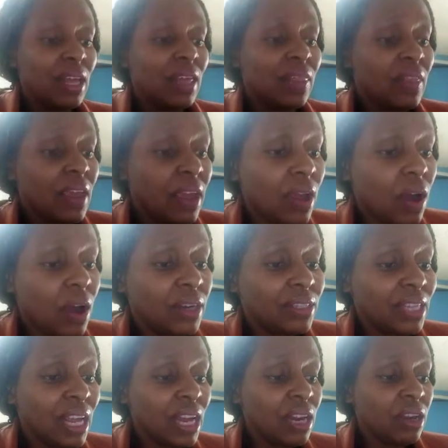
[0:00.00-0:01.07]
the
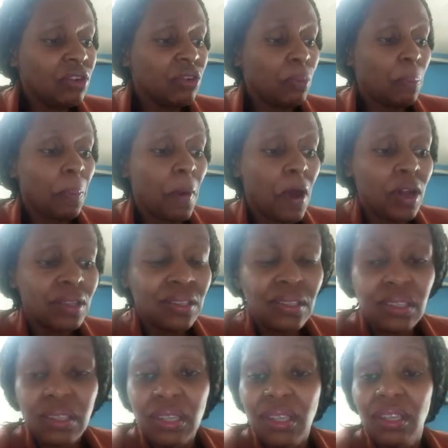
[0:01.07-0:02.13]
daily
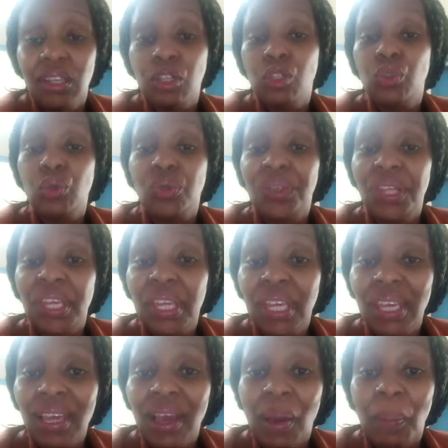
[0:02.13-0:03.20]
reports to the
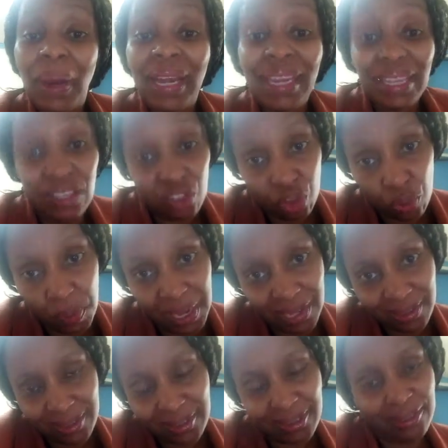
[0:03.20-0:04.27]

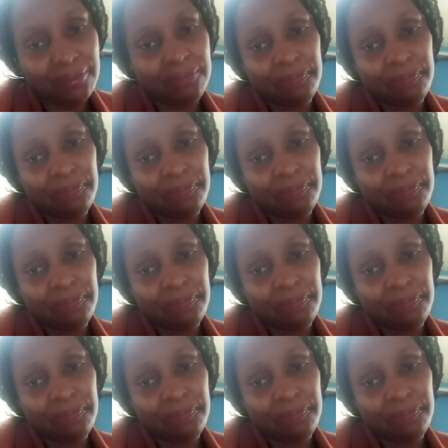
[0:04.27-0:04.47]
management.